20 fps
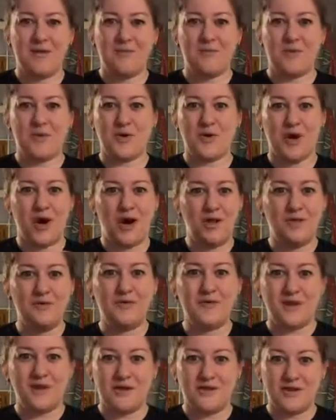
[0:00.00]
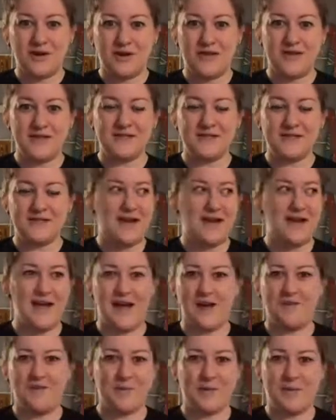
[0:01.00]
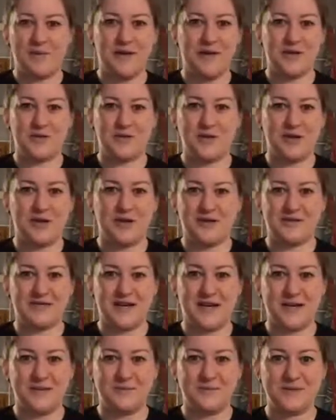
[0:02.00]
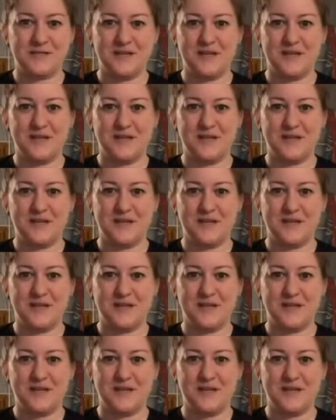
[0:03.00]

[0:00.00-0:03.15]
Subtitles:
where all of the ingredients I have in my pantry at all times.